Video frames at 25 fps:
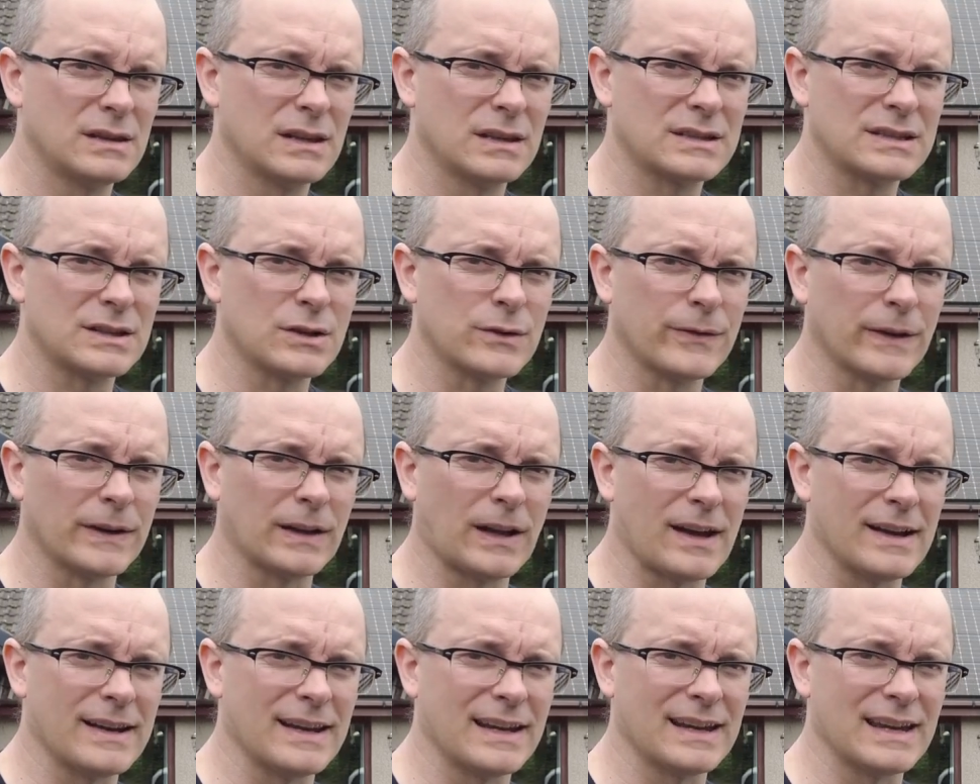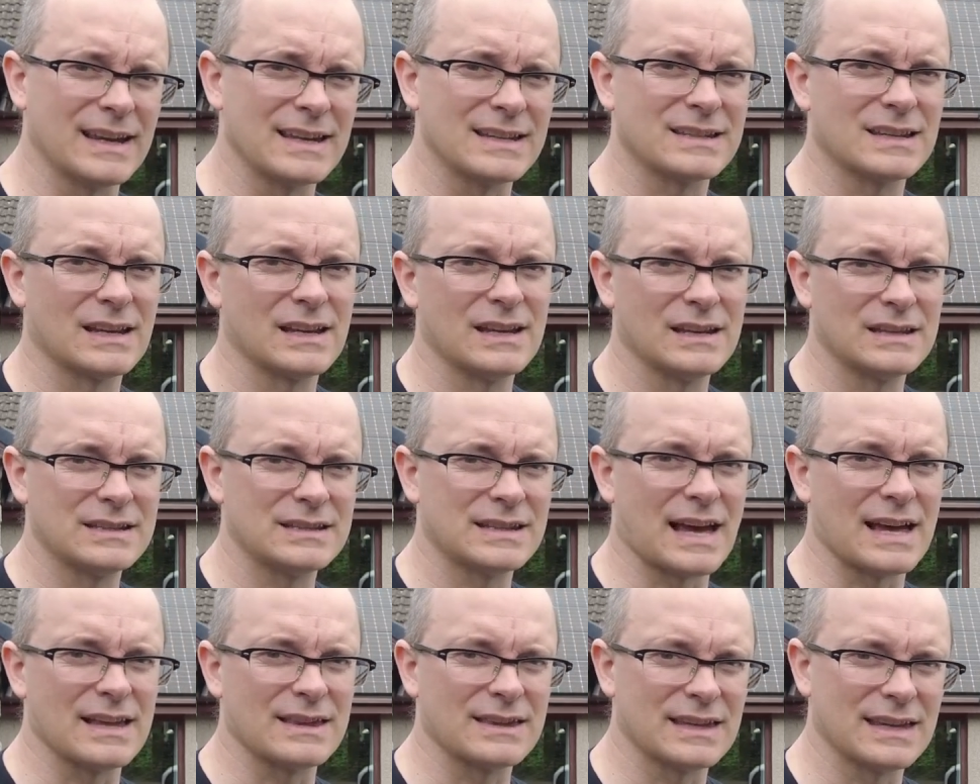the silver lining is,
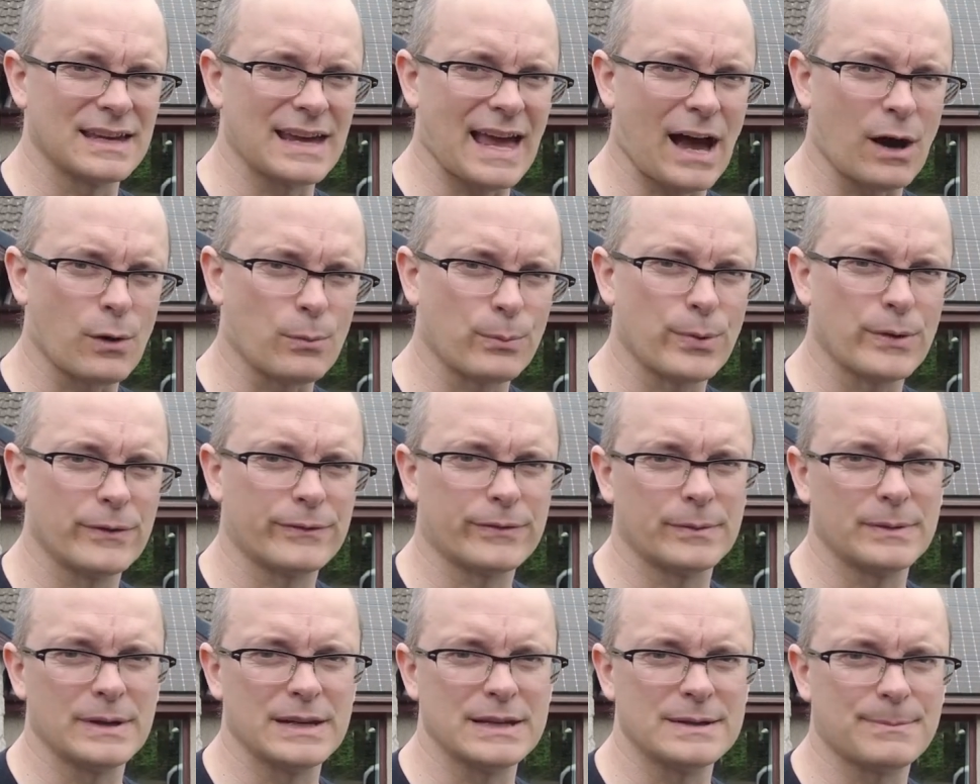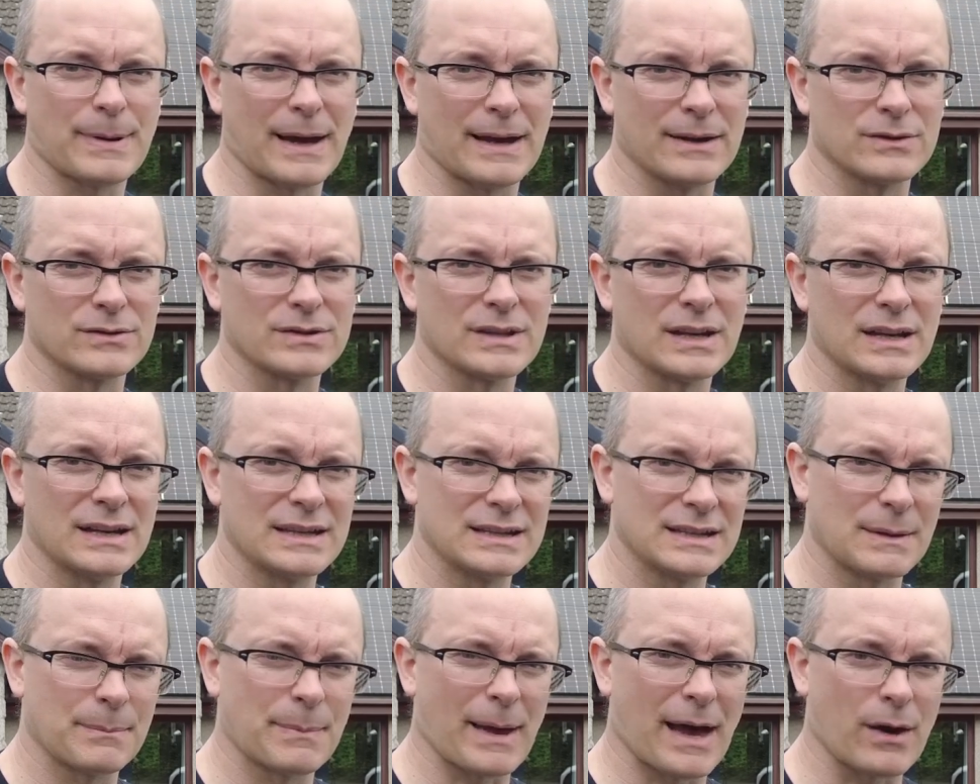is that the output from these panels
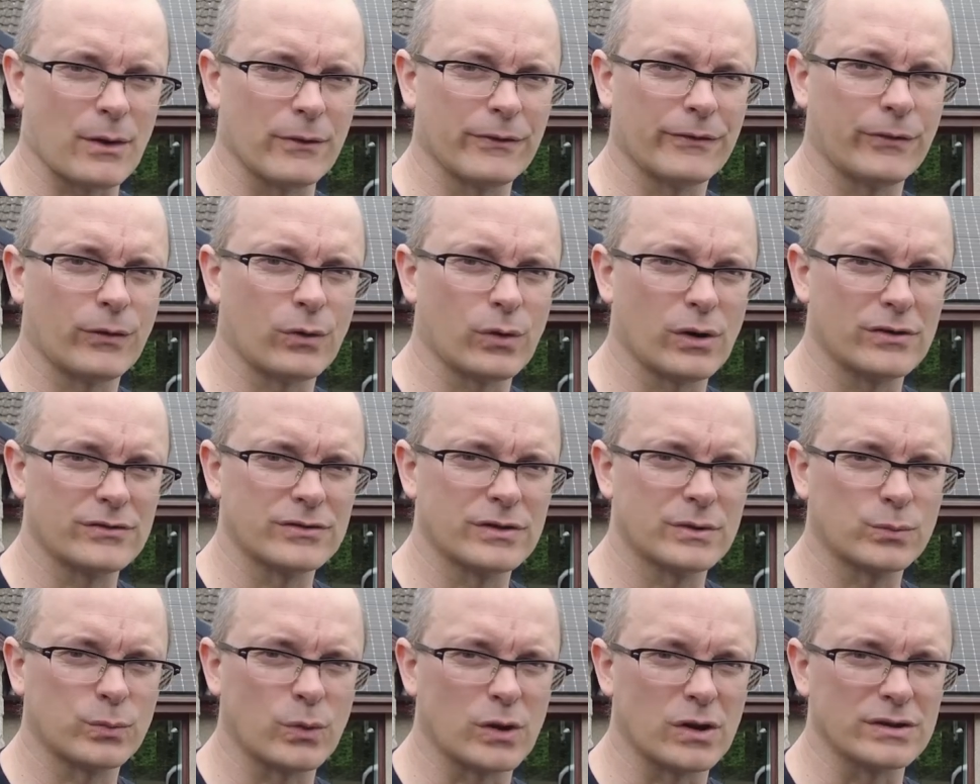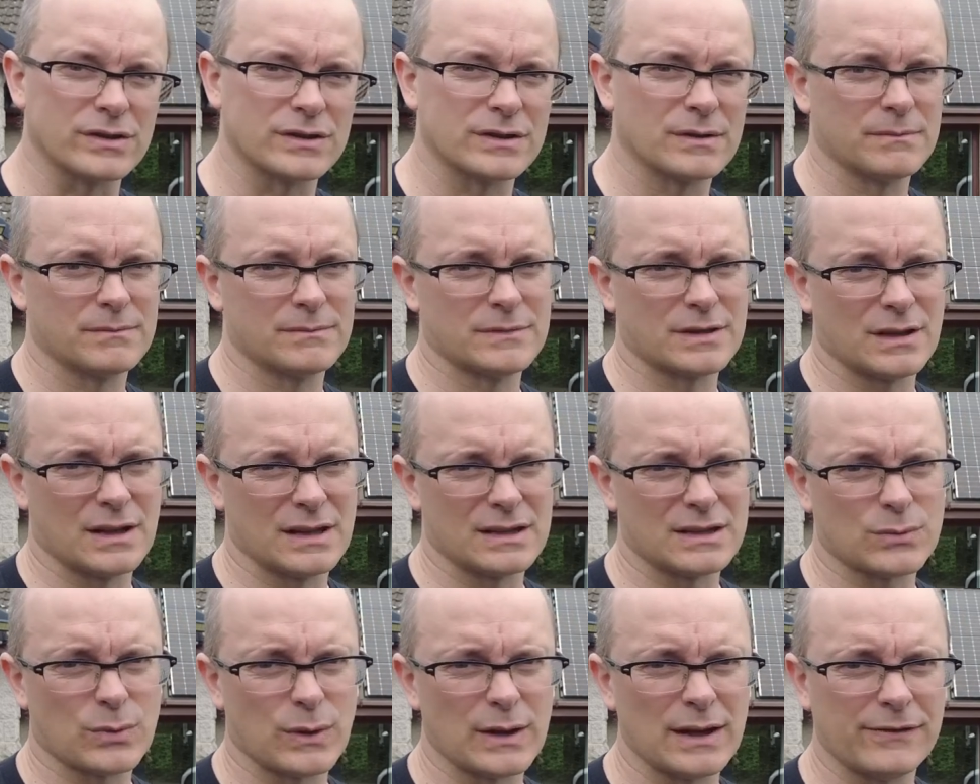is about 400 watts. So
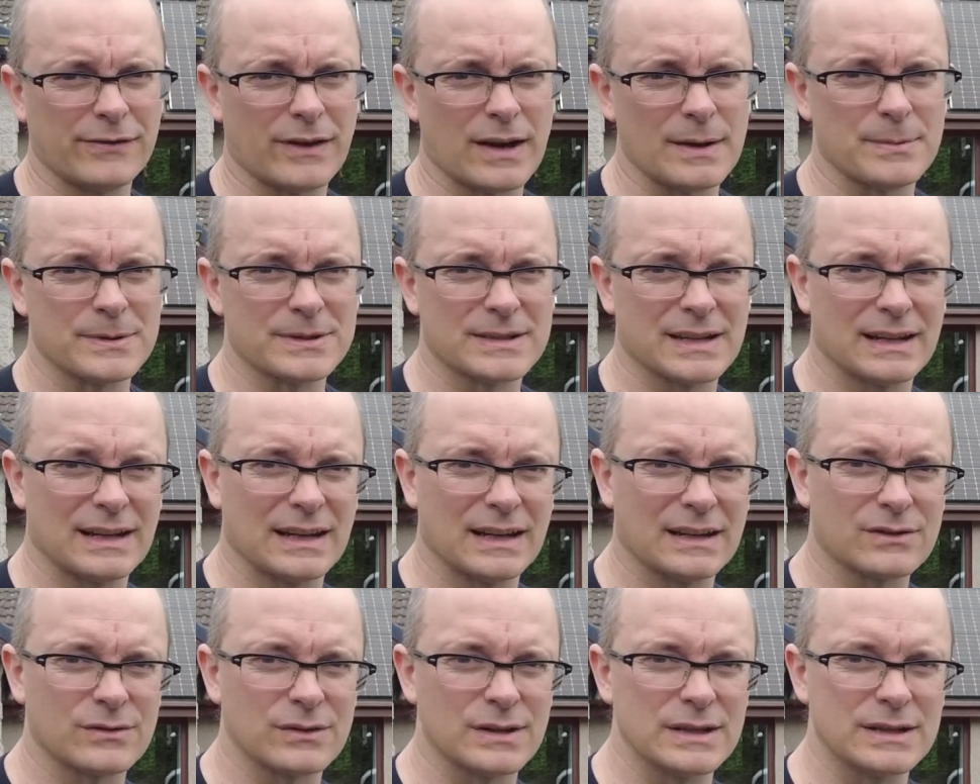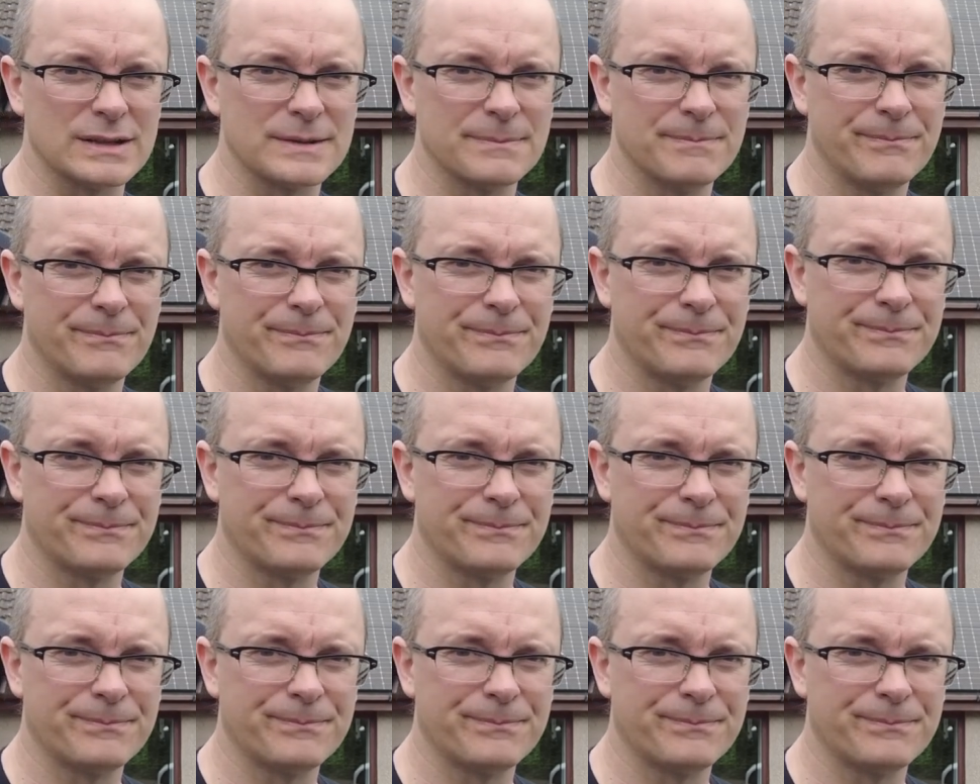a 25% increase.